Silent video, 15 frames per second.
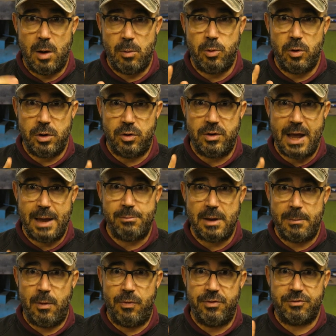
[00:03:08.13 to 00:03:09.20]
I'll put your names
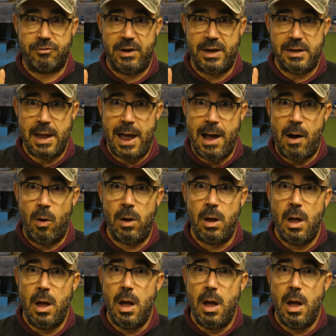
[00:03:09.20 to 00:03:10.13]
up on the screen now.